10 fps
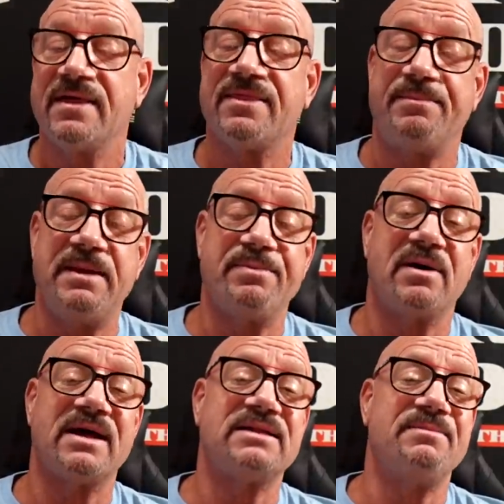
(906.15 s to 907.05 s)
The
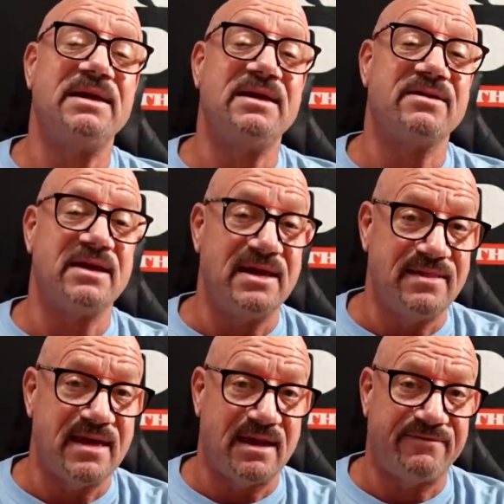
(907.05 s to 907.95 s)
people had to be either
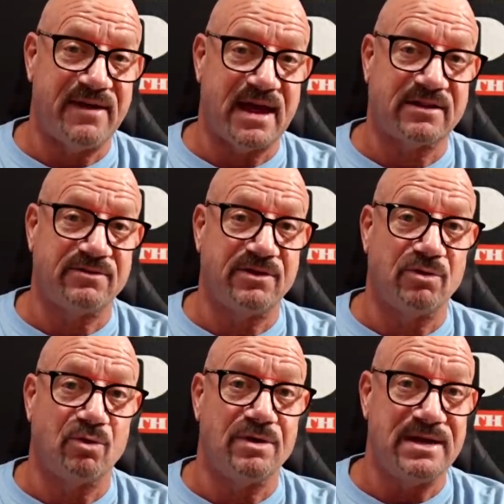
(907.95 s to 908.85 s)
in that
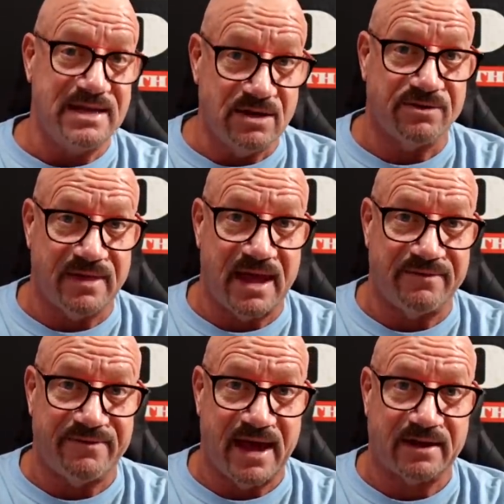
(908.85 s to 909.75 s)
factory or near
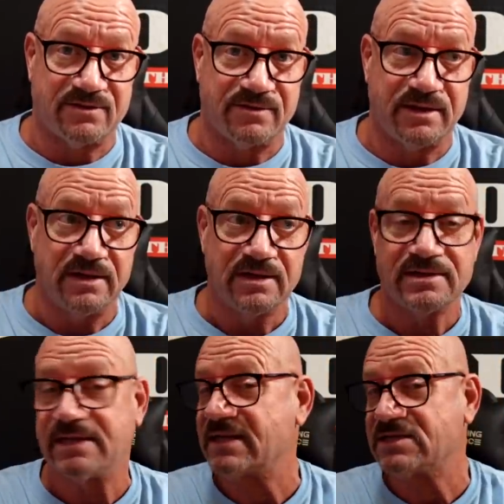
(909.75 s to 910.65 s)
that factory
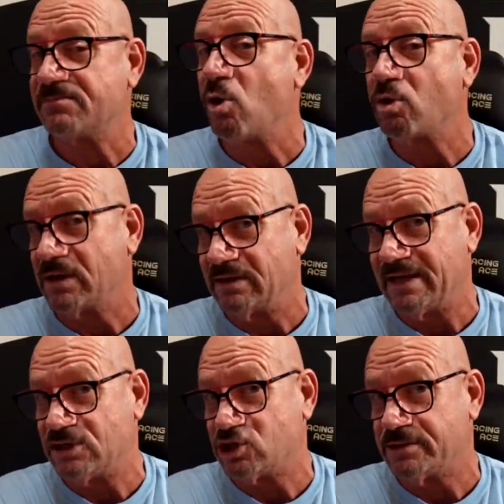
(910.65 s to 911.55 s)
to get smoke
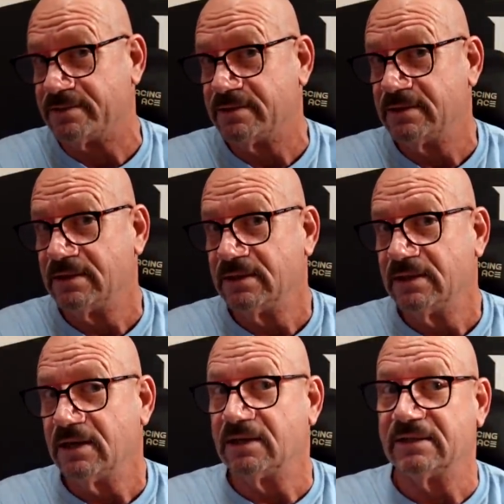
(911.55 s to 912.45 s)
inhalation.
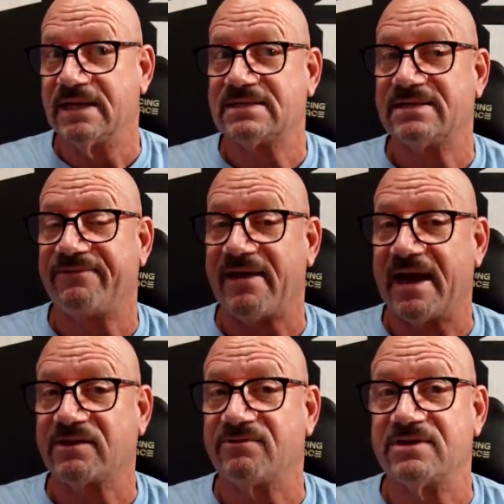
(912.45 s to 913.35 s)
Unless the
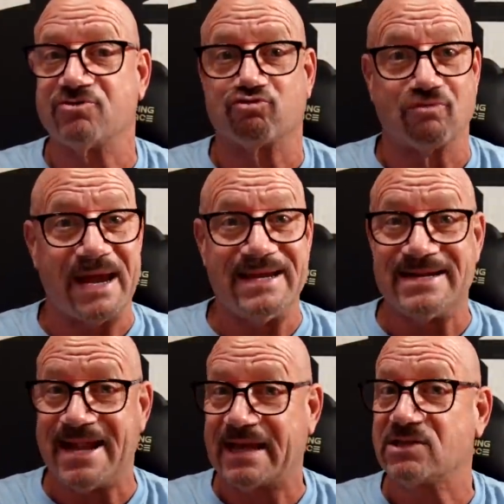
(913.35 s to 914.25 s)
factory is right
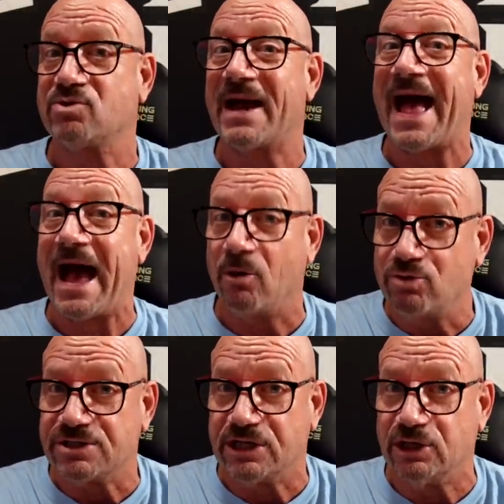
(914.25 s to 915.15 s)
next to a
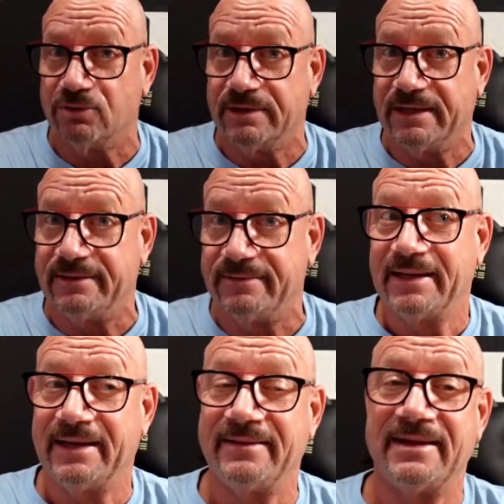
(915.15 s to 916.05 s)
housing unit,
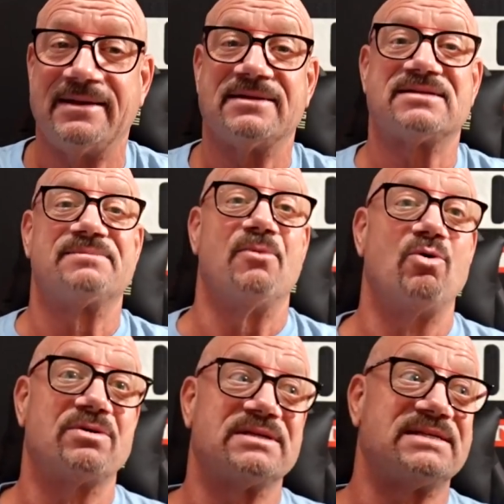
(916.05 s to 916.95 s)
and then the
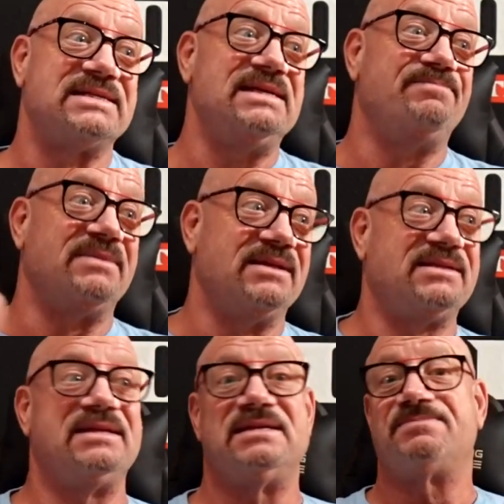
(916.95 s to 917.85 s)
smoke seeped
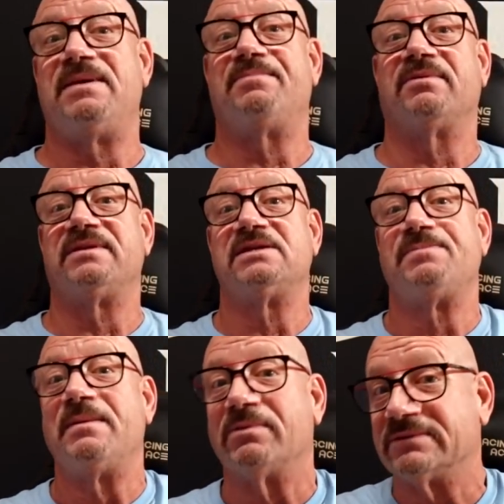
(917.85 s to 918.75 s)
into these people and these
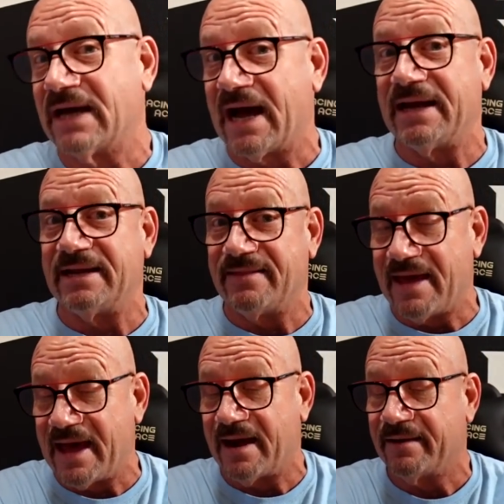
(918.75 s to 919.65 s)
people died in
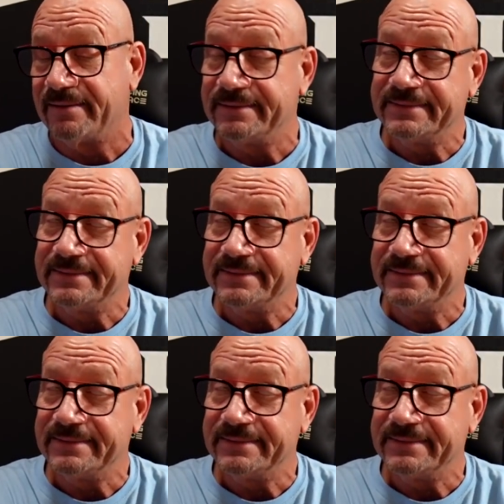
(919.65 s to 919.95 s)
there.